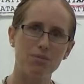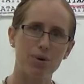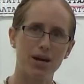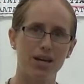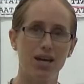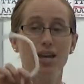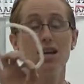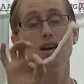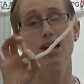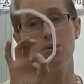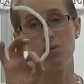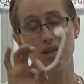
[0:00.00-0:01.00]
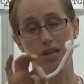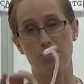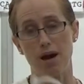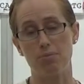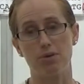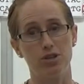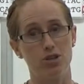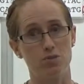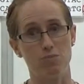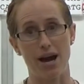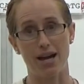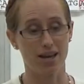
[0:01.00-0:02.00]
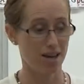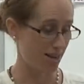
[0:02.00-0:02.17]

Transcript: bucket, and we need the pipe cleaners back.